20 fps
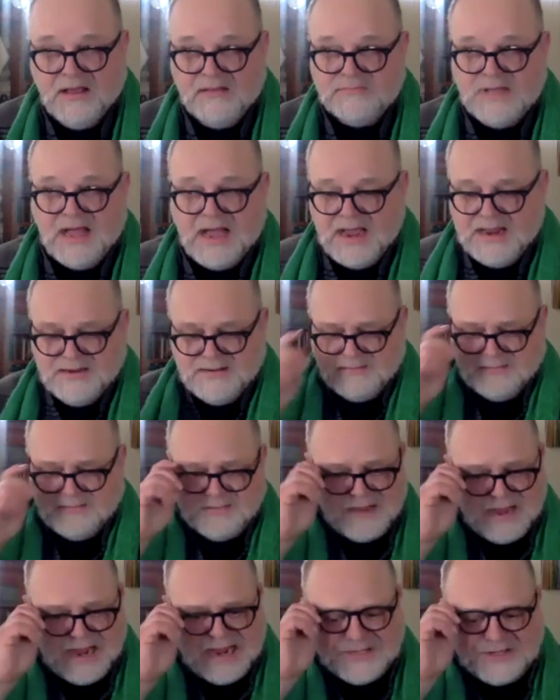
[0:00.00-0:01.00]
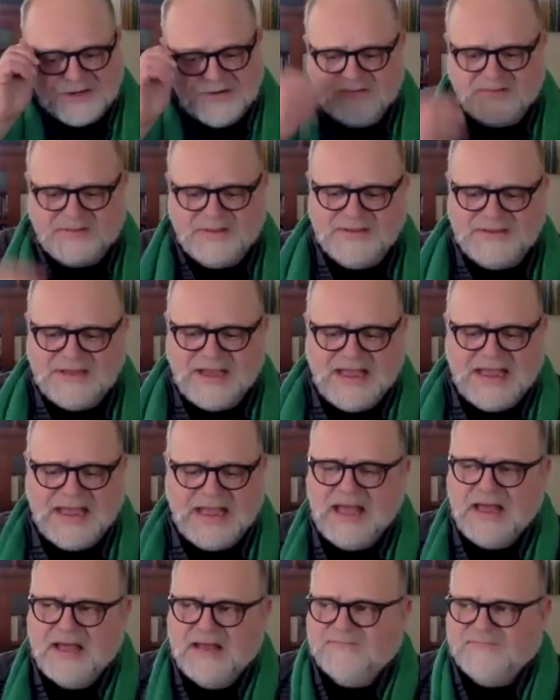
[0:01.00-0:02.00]
I don't think I
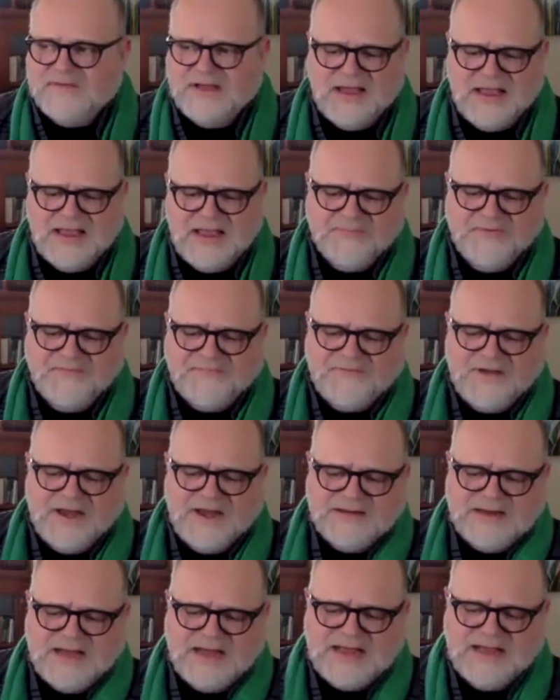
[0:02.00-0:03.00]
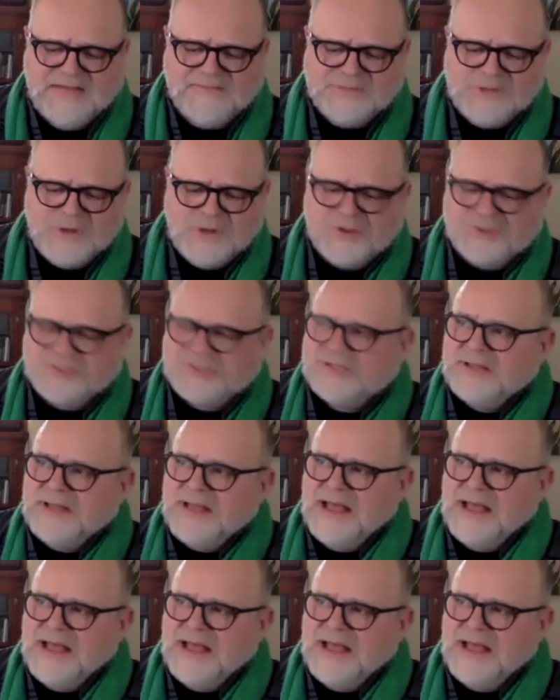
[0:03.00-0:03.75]
have. I am afraid I have not.